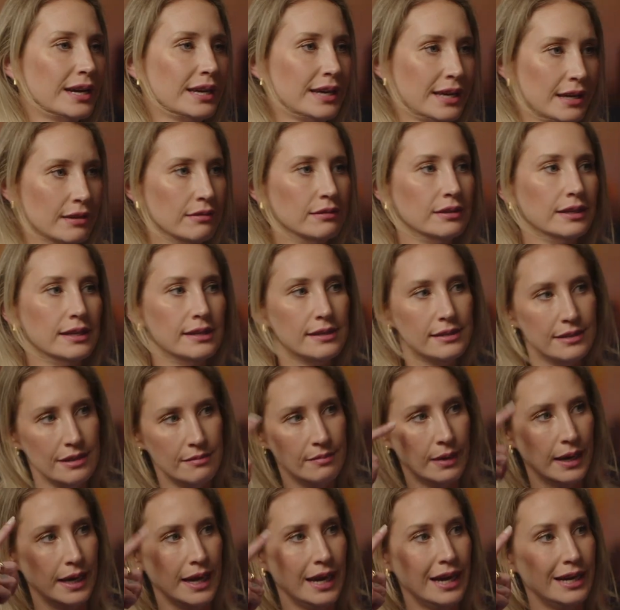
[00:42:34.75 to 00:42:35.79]
kill list in
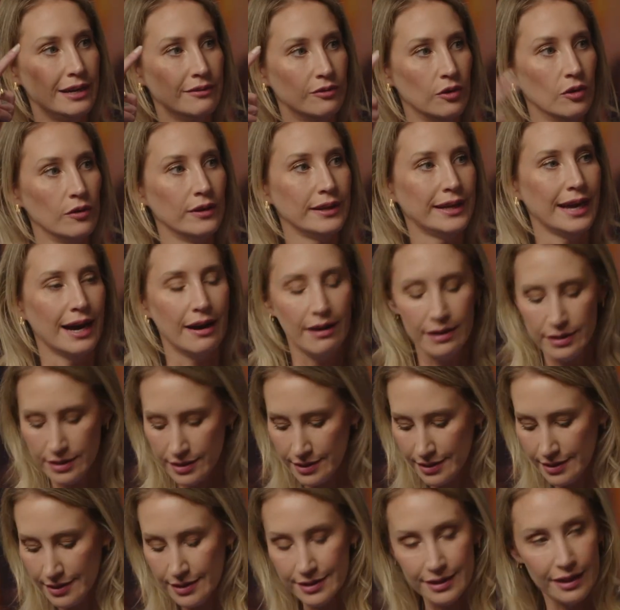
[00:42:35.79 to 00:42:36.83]
my head of all the characters
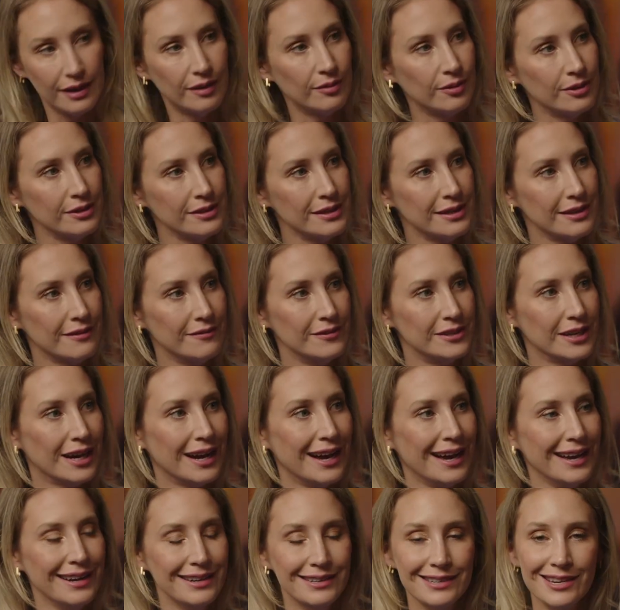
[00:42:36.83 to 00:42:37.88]
in Star Wars that mm-hmm.
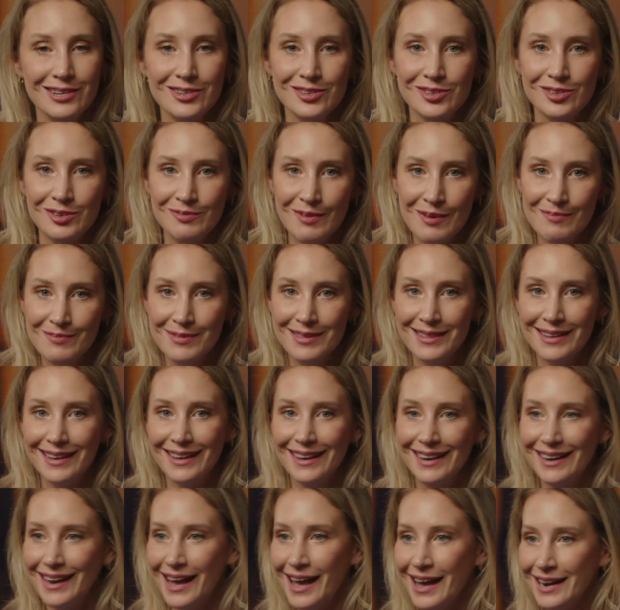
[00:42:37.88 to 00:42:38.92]
died. And I just oh, remember boy.
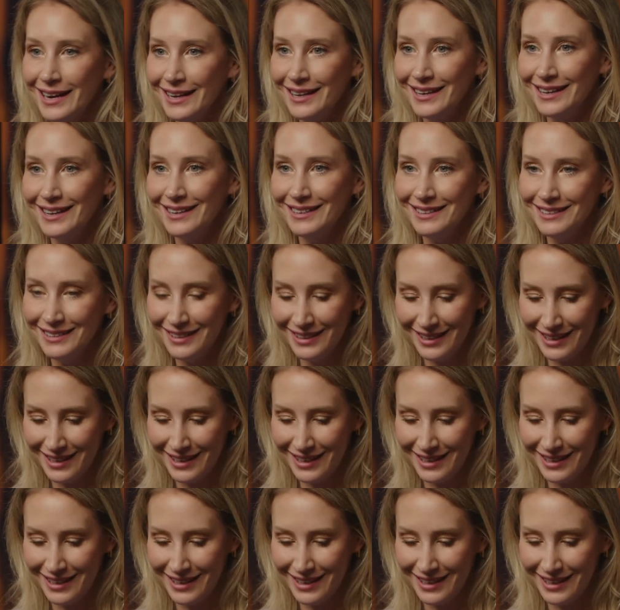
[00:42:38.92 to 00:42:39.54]
that Anakin